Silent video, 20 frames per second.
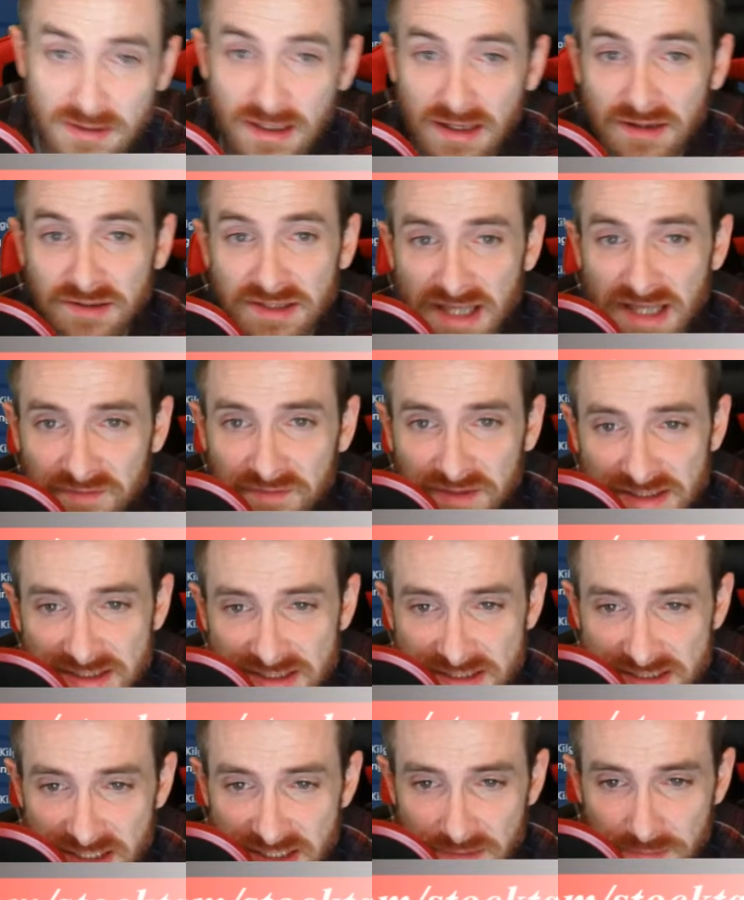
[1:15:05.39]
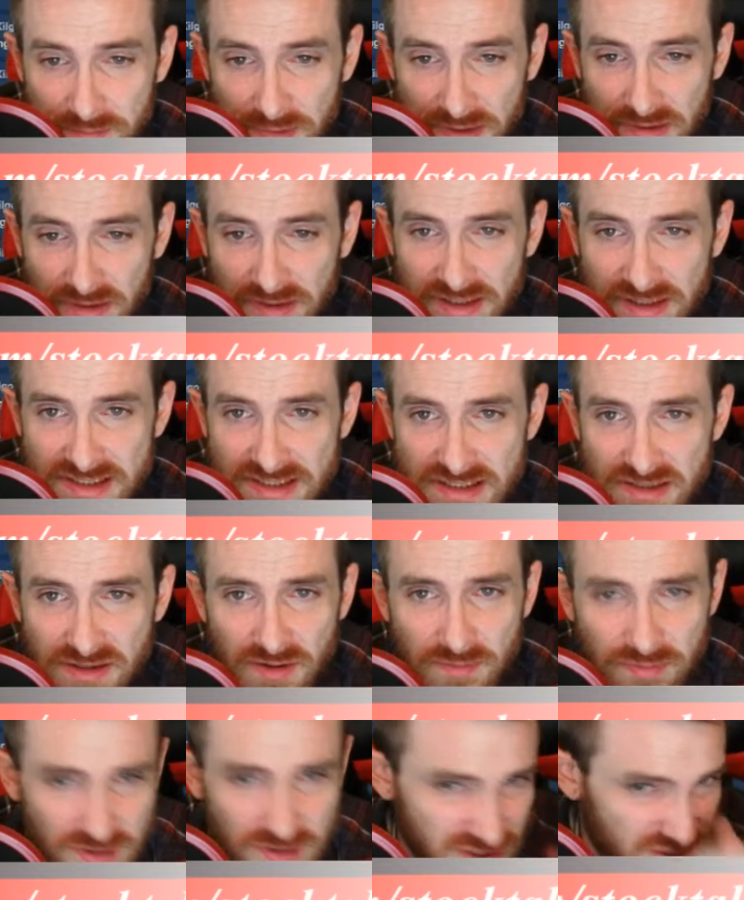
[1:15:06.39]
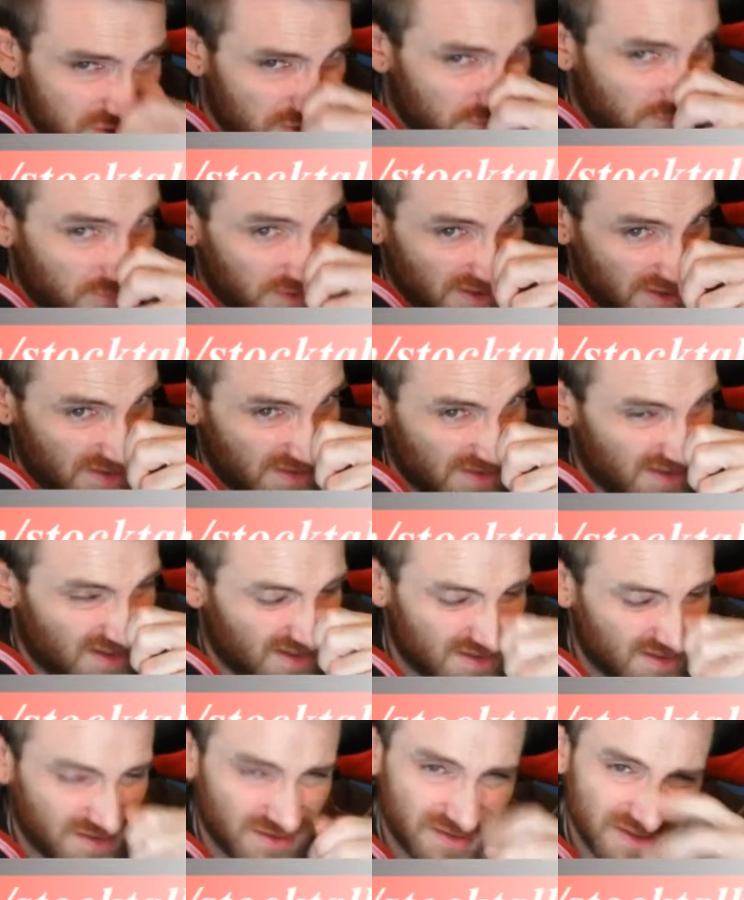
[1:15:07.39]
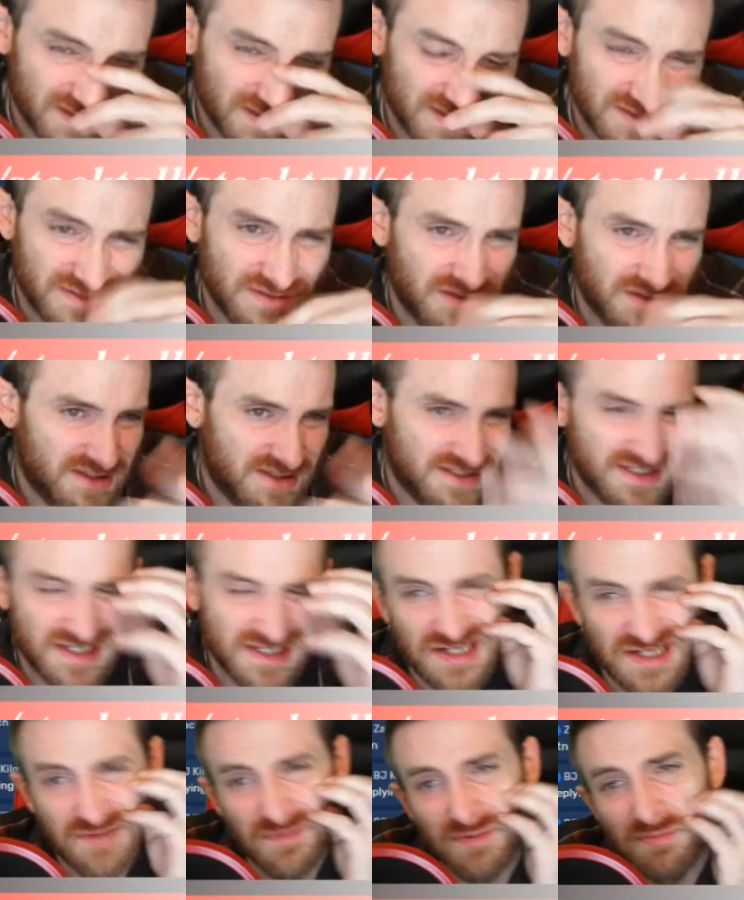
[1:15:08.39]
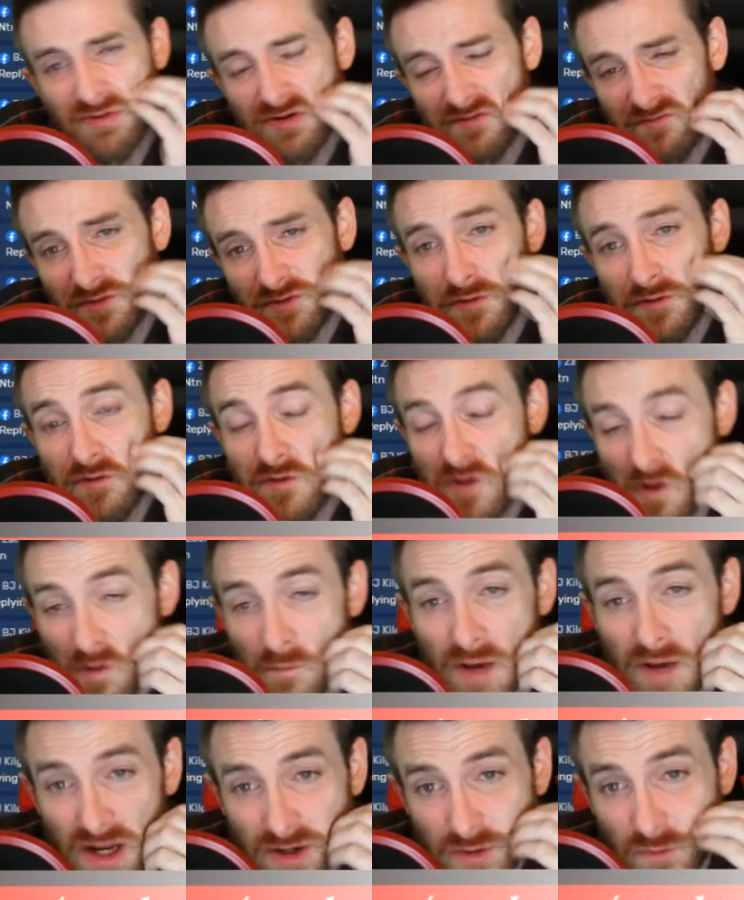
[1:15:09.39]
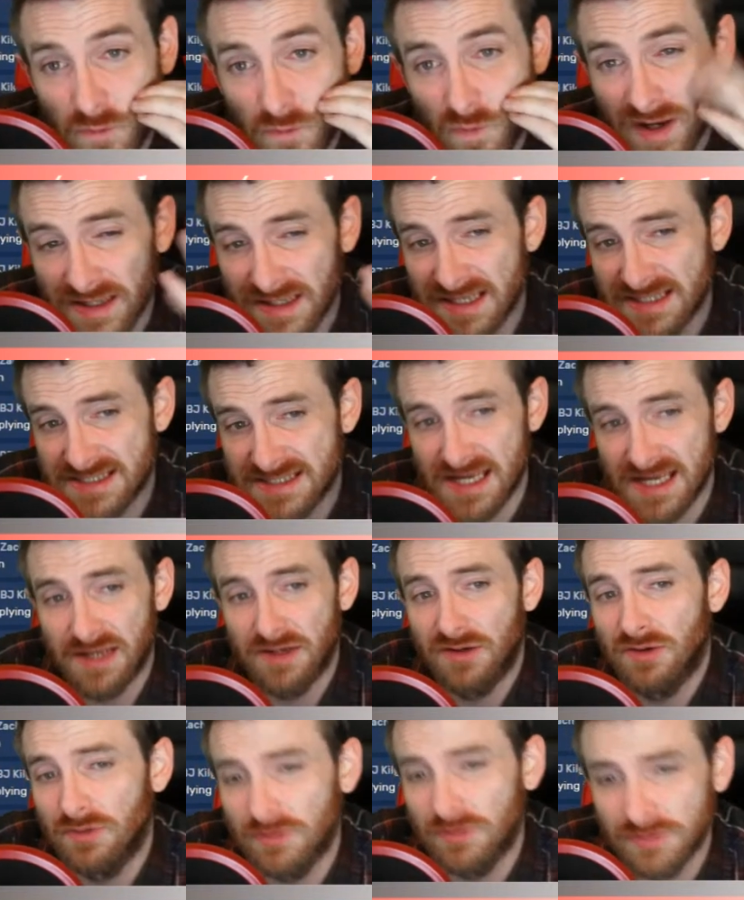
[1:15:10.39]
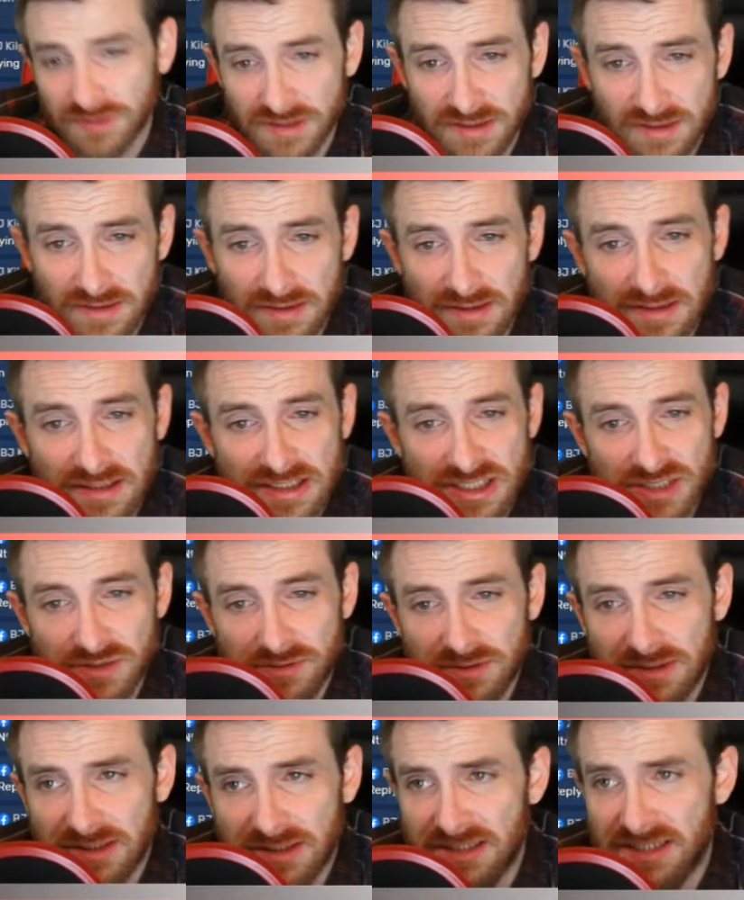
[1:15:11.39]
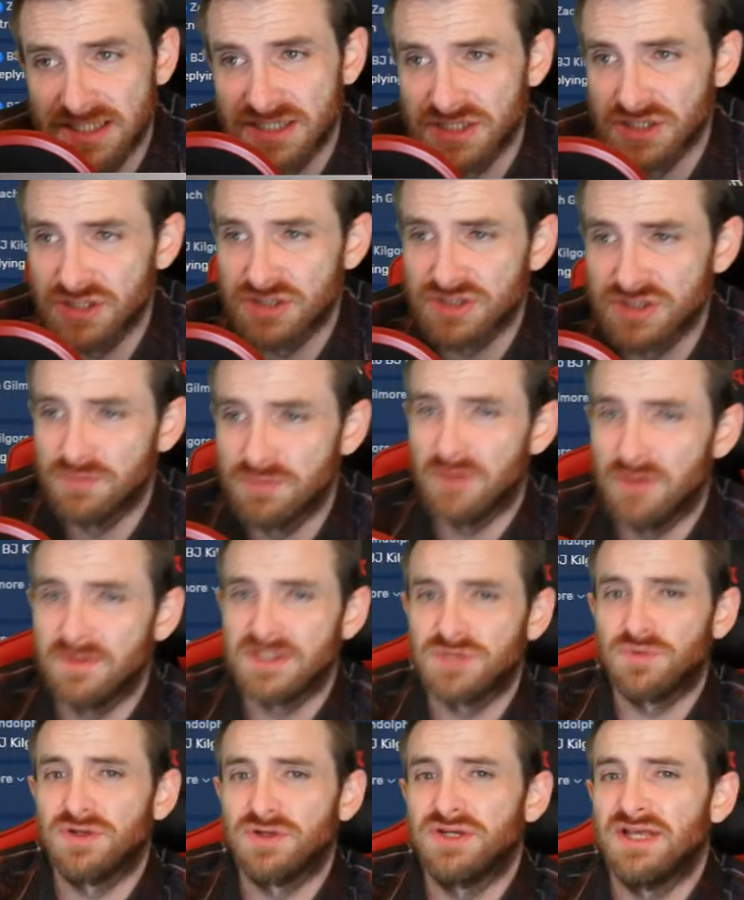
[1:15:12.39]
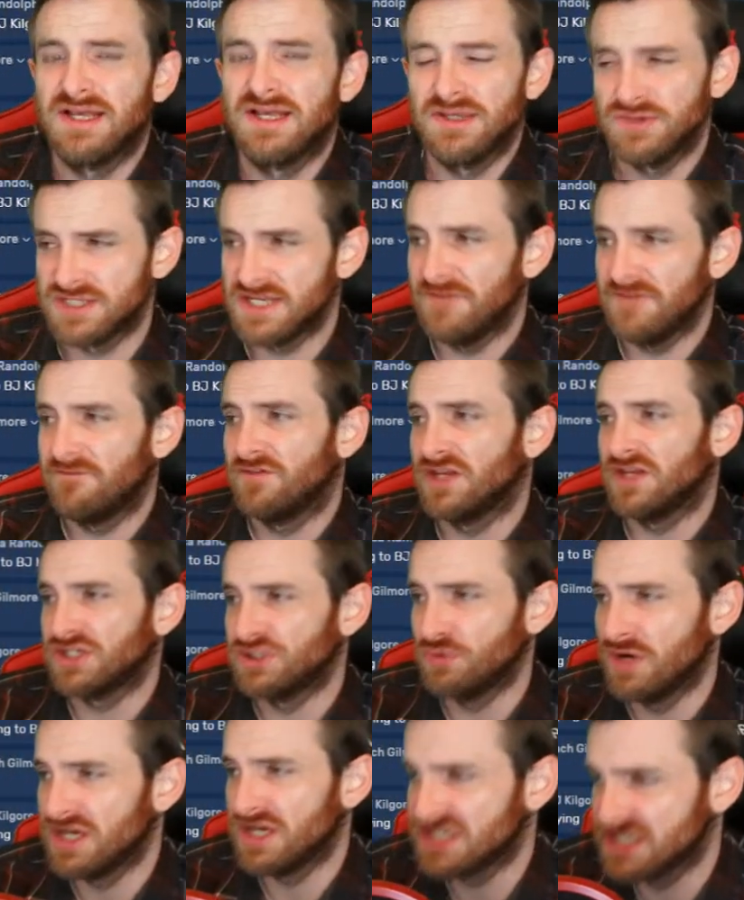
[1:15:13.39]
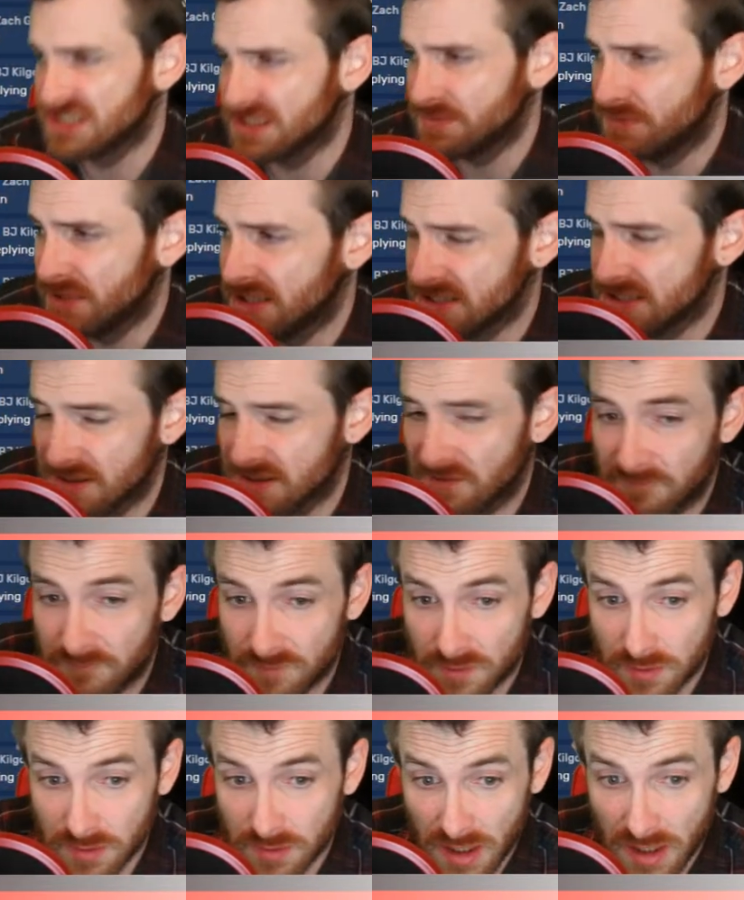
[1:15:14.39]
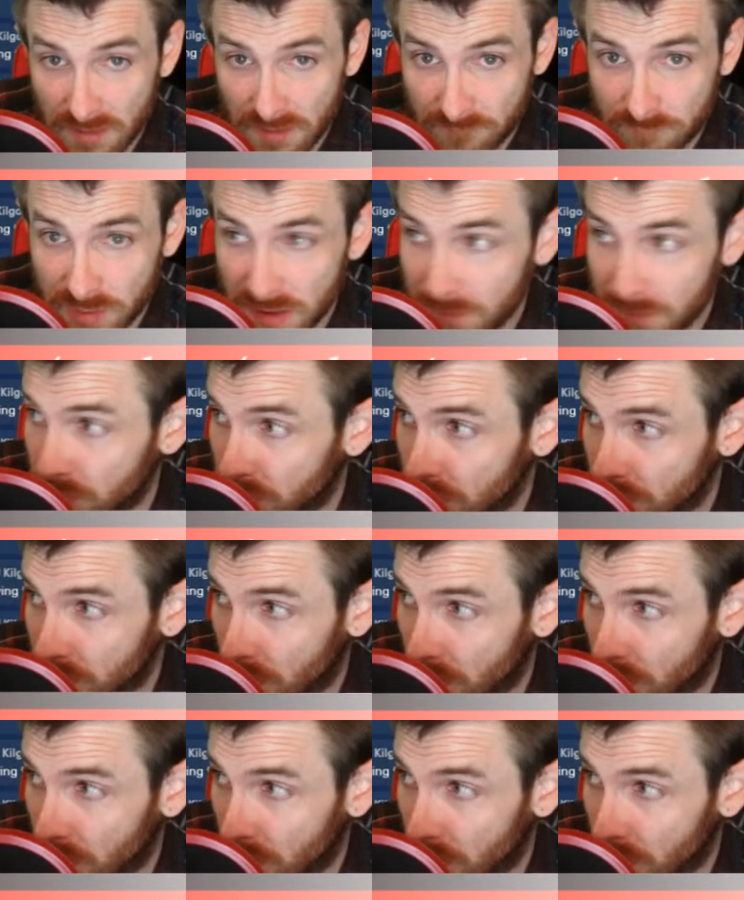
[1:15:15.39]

Having its dip, but look at this though. I'm pretty sure if we hit, it's look at this. It's gonna be beautiful no matter what. It's a hold. So these are those moments where you see fluctuations because of a lot of people